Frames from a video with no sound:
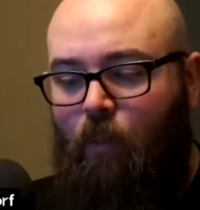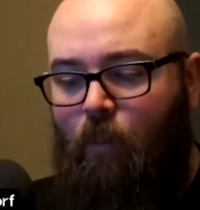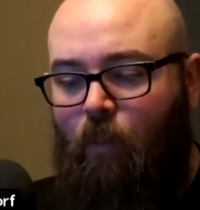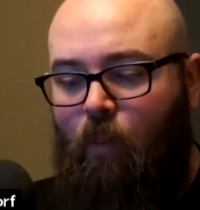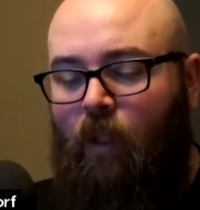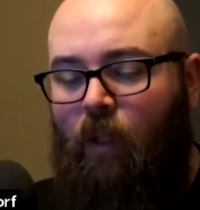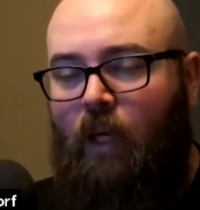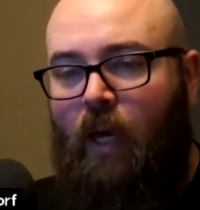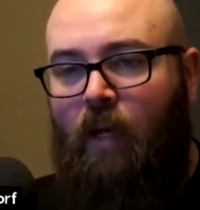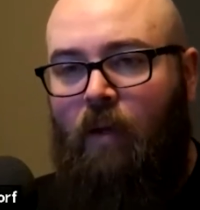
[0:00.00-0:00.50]

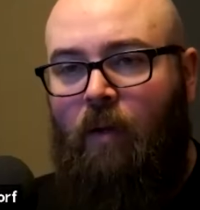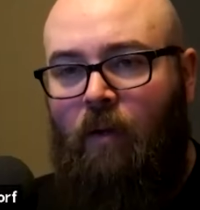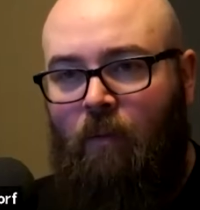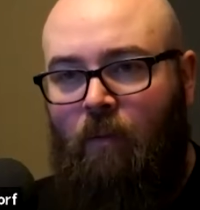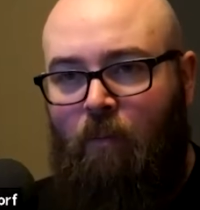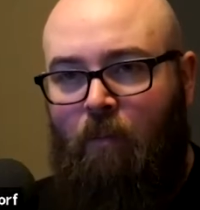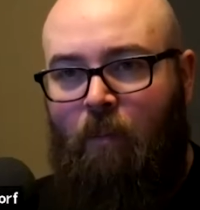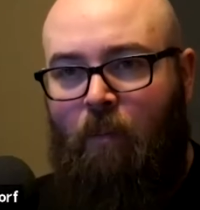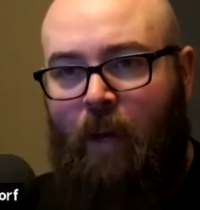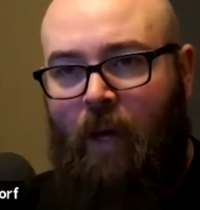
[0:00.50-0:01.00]
get the
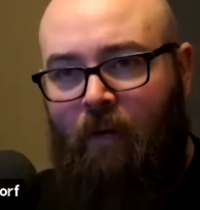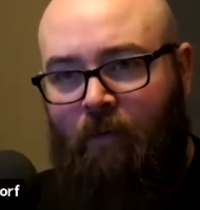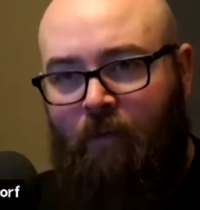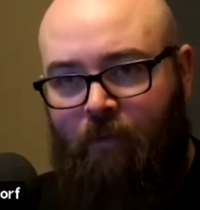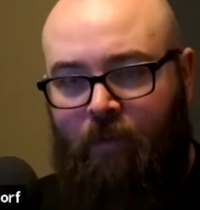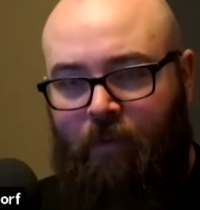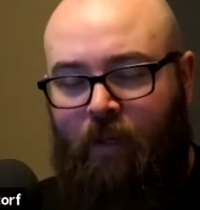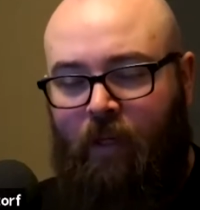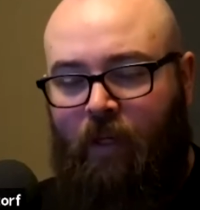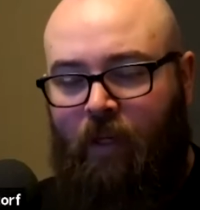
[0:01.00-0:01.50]

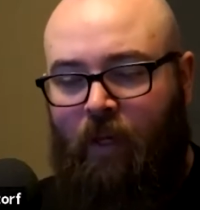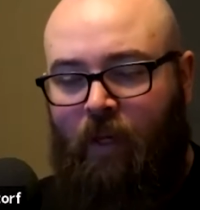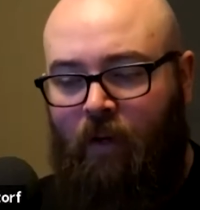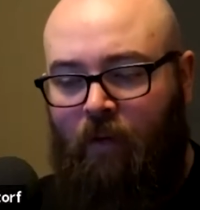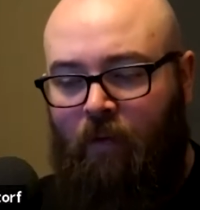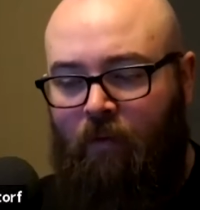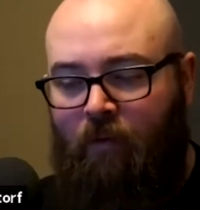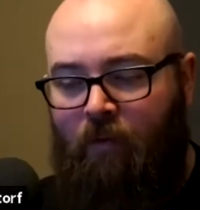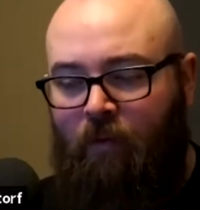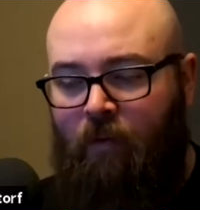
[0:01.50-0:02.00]
benefit
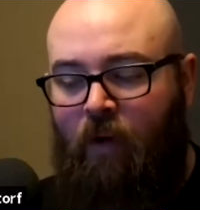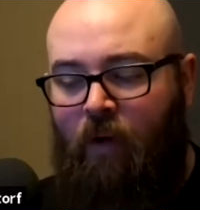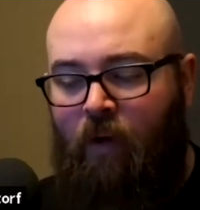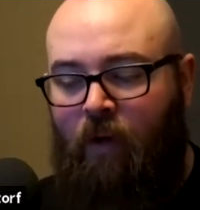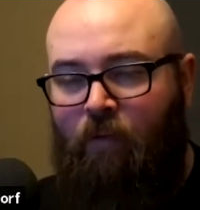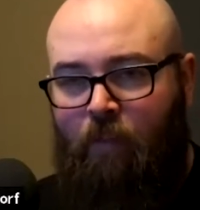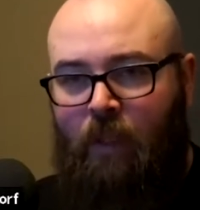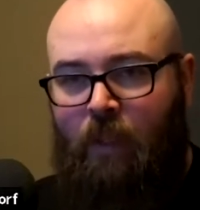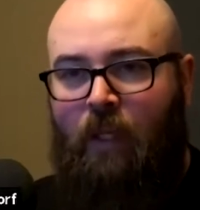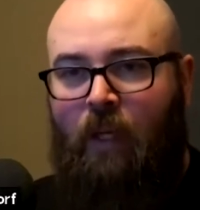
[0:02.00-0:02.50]
of
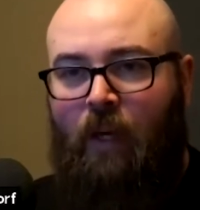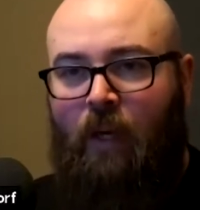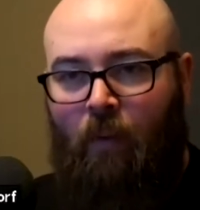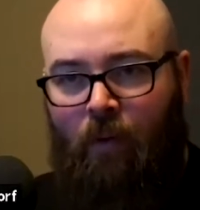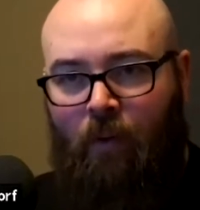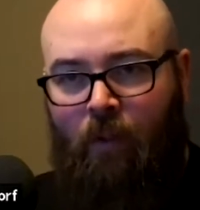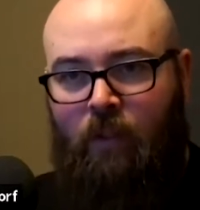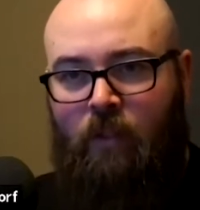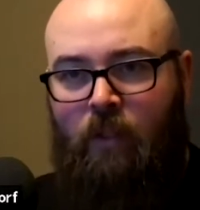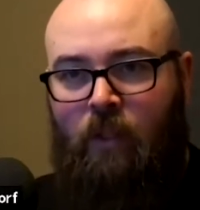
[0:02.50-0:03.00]
being out
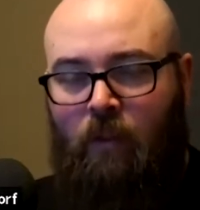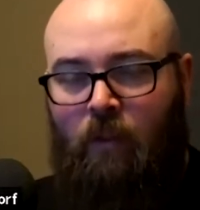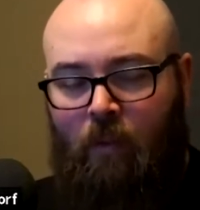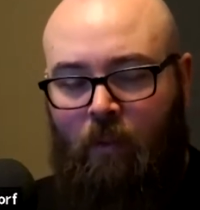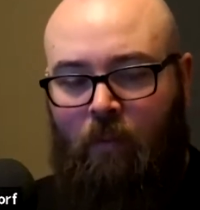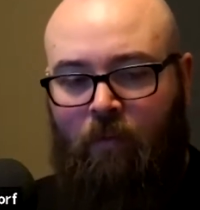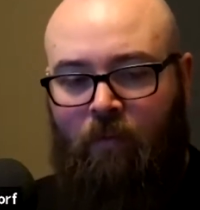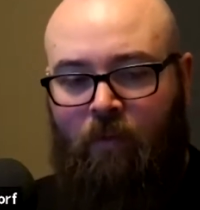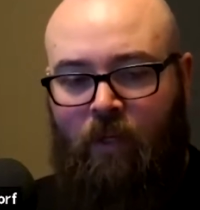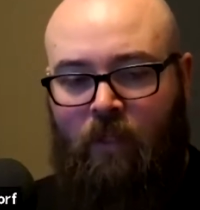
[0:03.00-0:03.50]
there and seeing
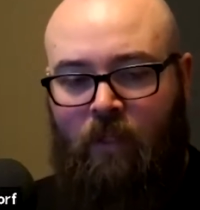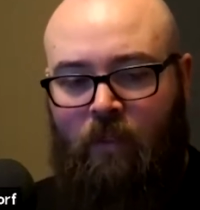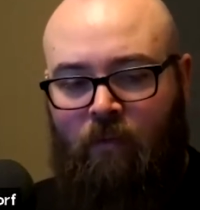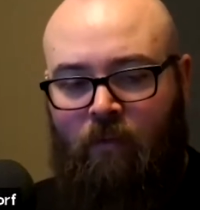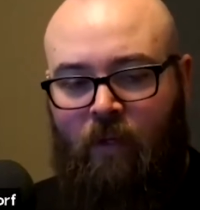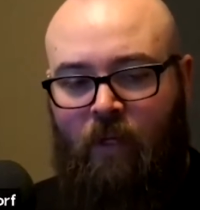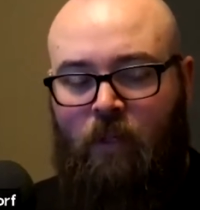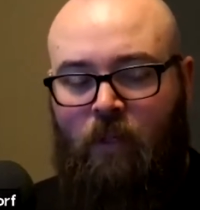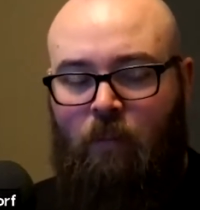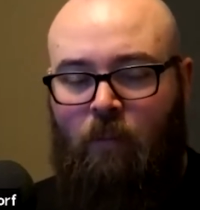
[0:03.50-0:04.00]
people face to
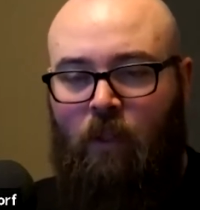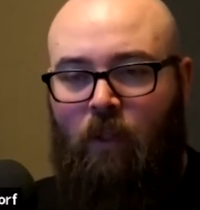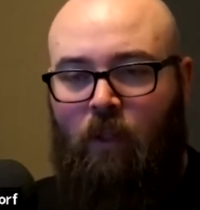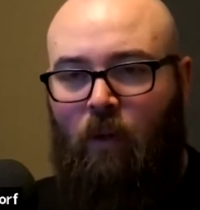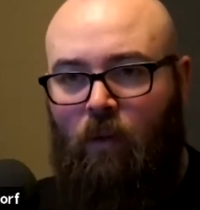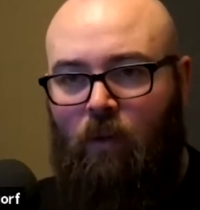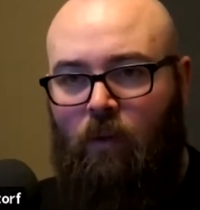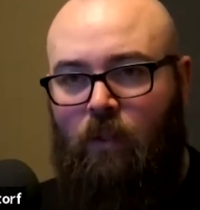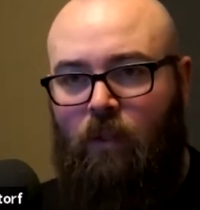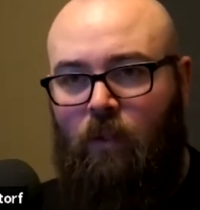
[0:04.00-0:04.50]
face, but
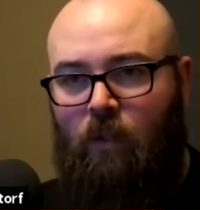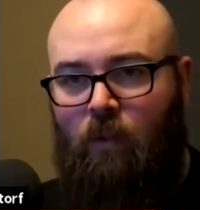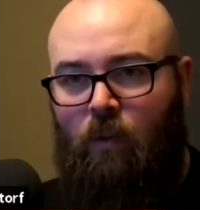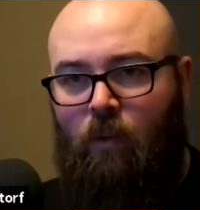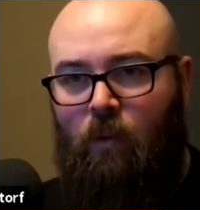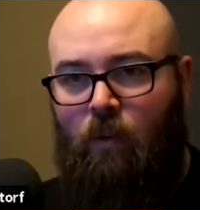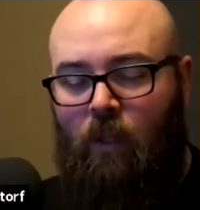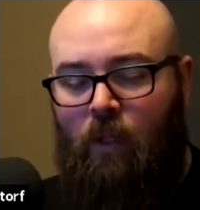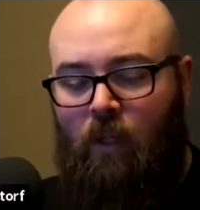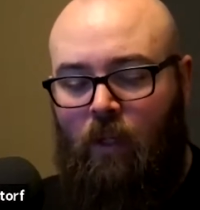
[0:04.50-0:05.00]

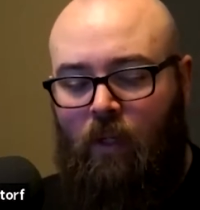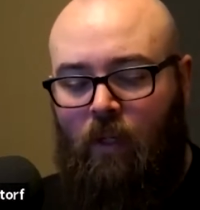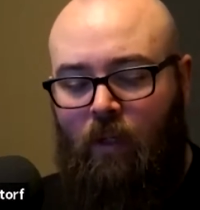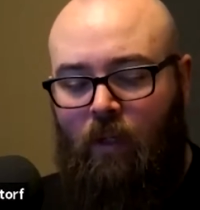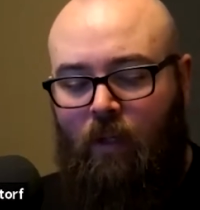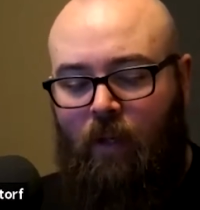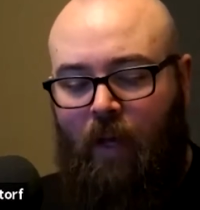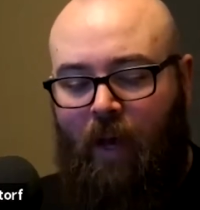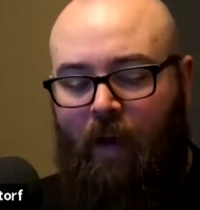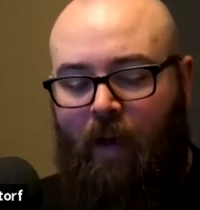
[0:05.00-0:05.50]
also
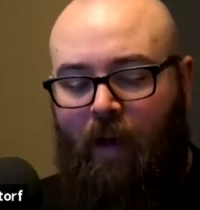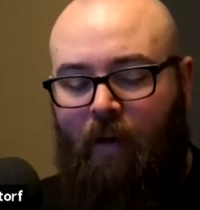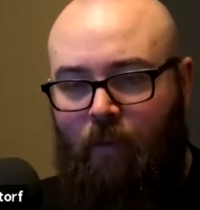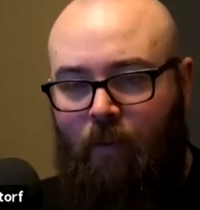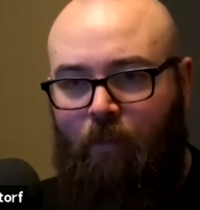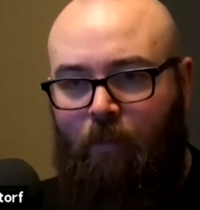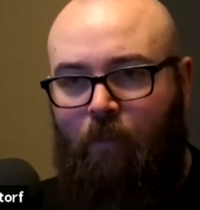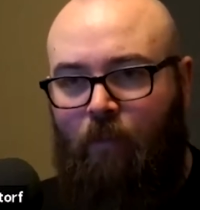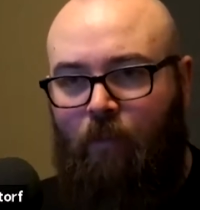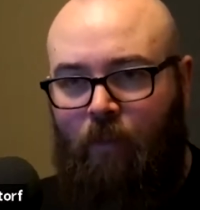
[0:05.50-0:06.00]
have
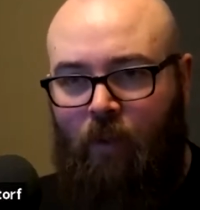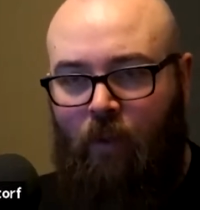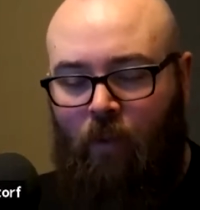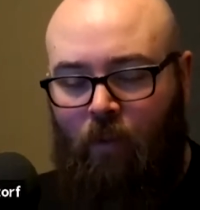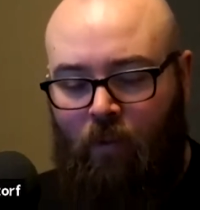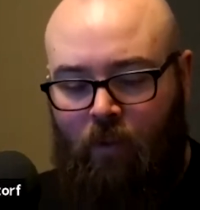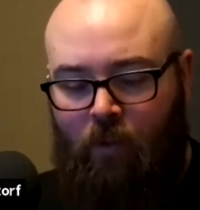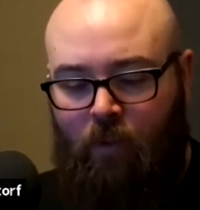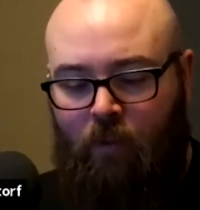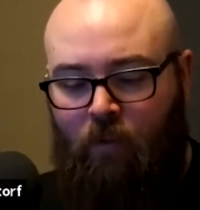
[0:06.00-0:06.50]

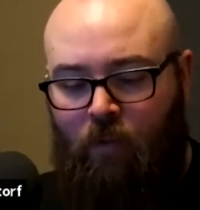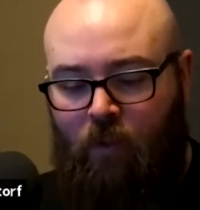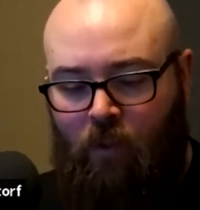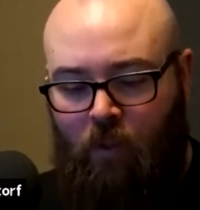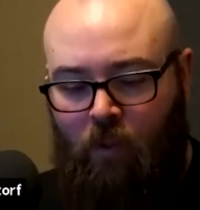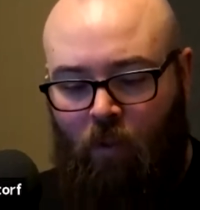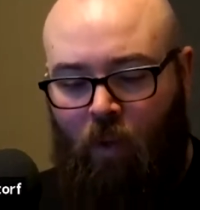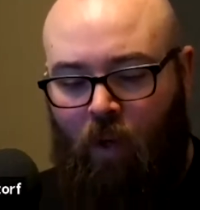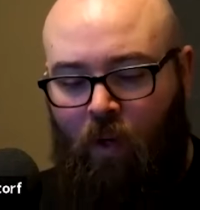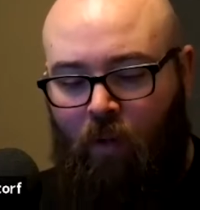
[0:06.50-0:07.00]

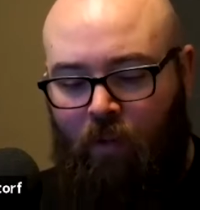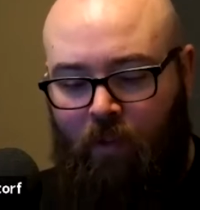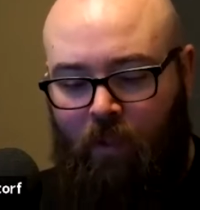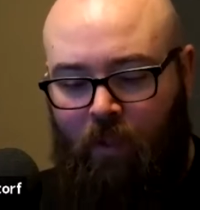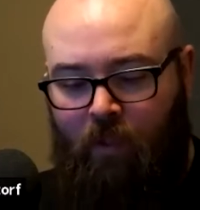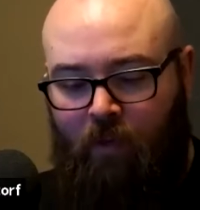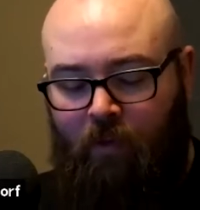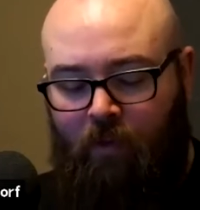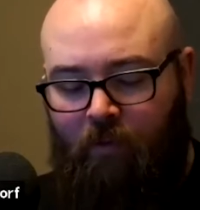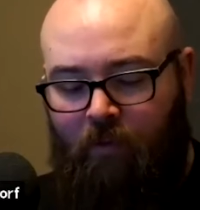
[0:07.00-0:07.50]
this
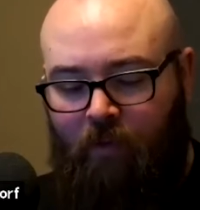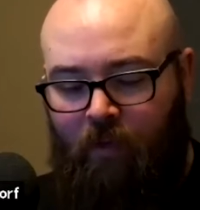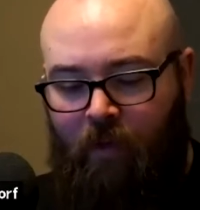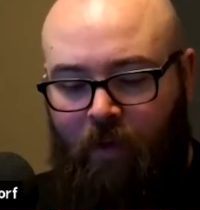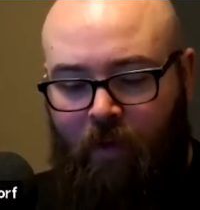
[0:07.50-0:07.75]
quality of